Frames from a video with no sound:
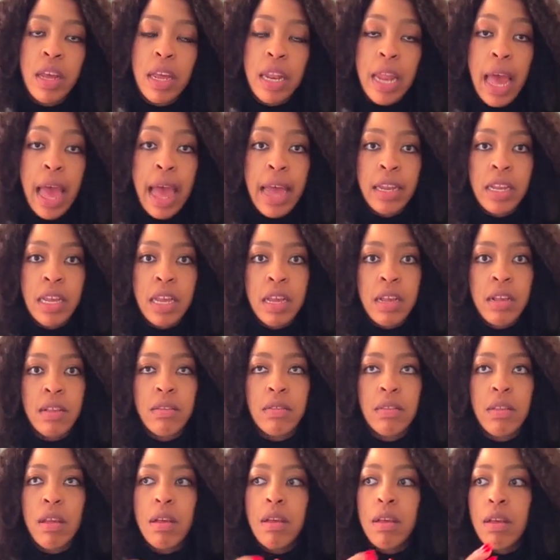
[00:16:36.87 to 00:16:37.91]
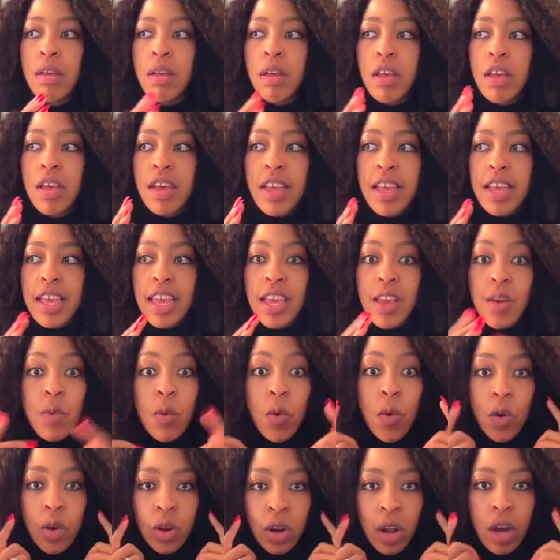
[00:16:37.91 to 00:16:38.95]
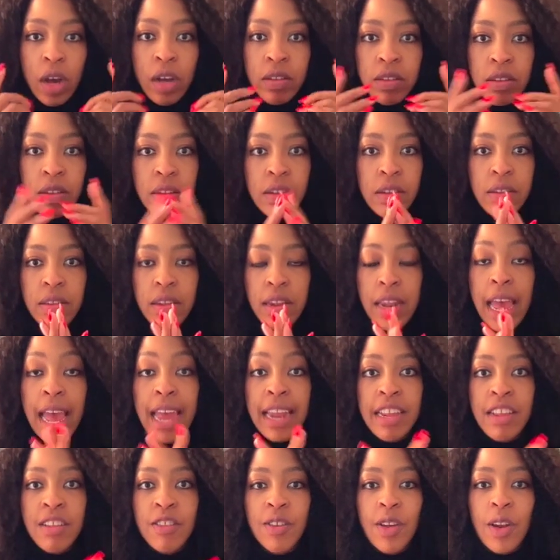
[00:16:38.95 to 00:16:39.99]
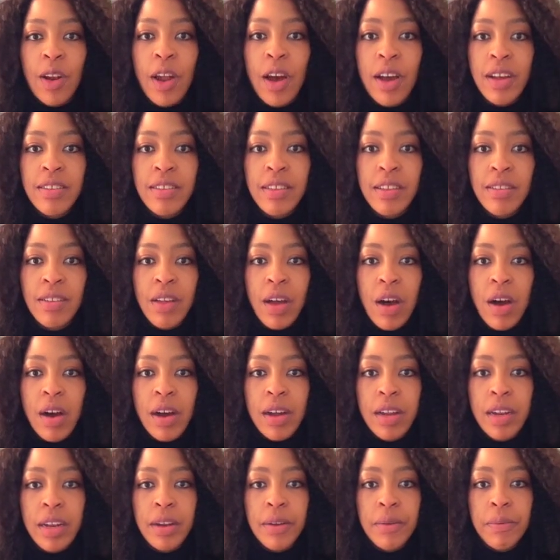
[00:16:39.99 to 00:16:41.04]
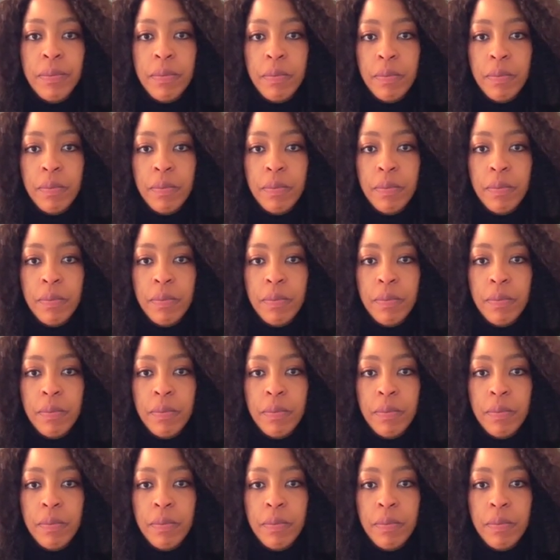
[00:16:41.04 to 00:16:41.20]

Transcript: It had he wore glasses. It had his glasses on